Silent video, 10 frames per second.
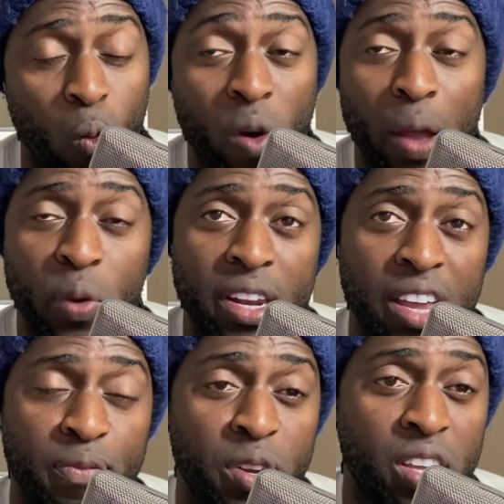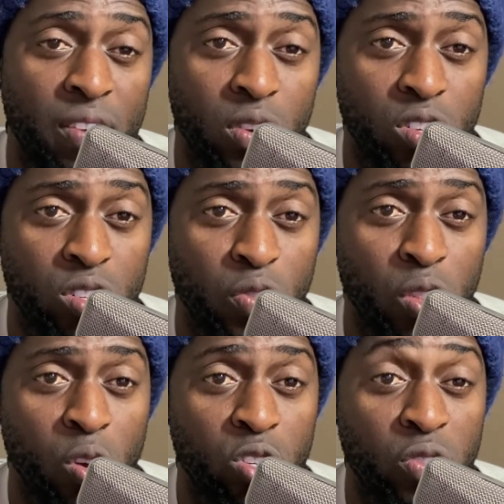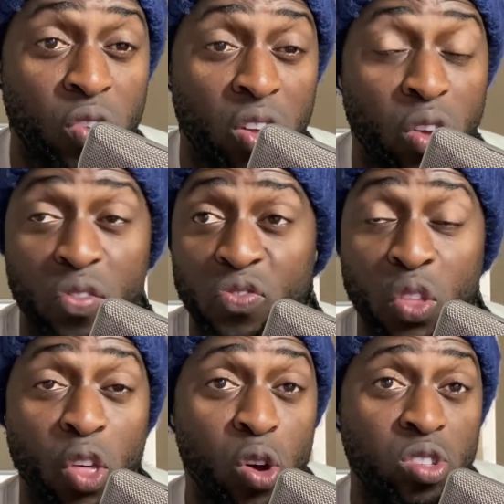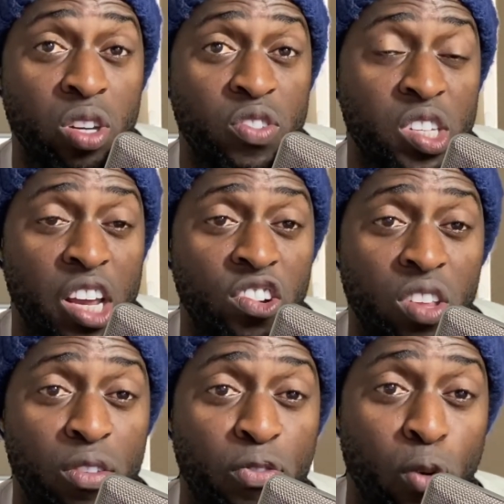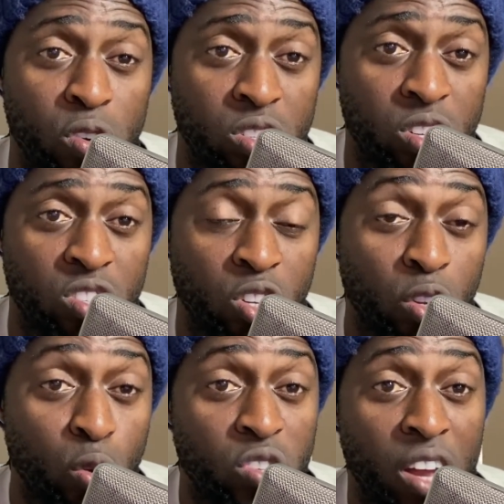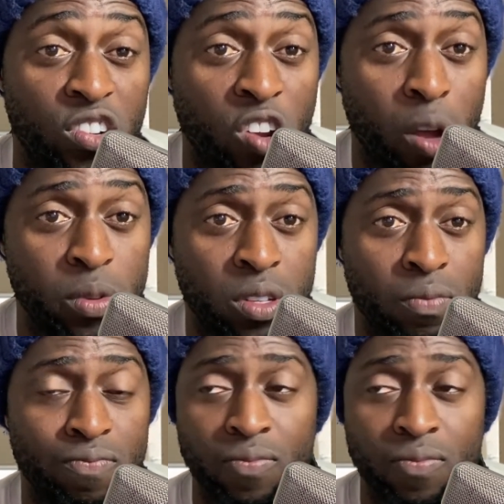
why we need forgiveness for those that have essentially forced us to lose our jobs,